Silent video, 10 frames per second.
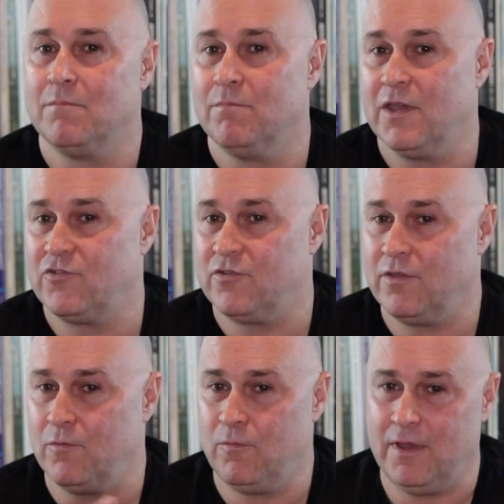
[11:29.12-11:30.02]
Measure
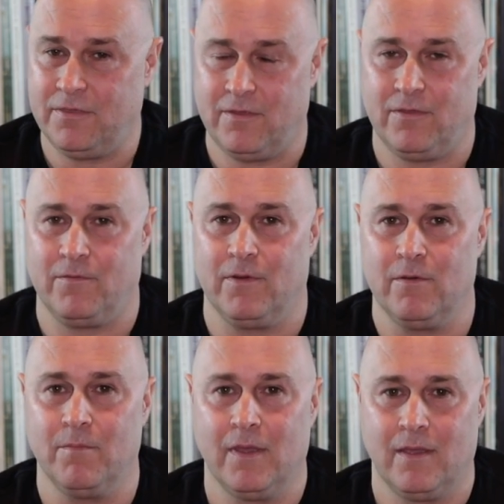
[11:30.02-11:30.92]
the width of the
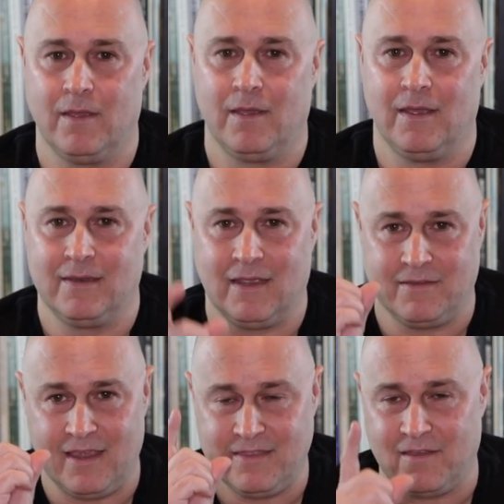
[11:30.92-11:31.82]
room. Now
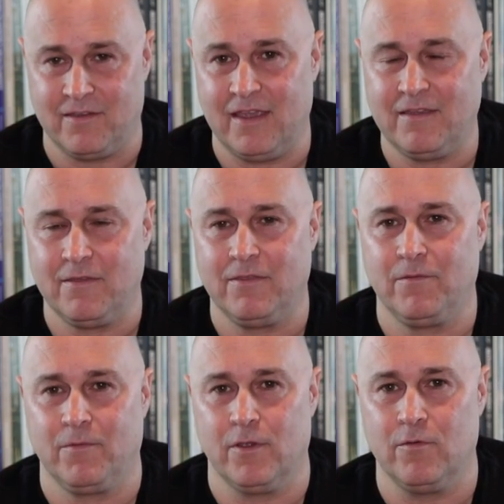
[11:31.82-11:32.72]
take the length of
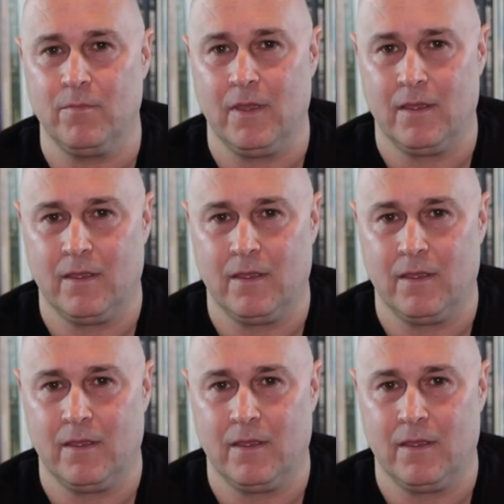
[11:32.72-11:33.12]
the room.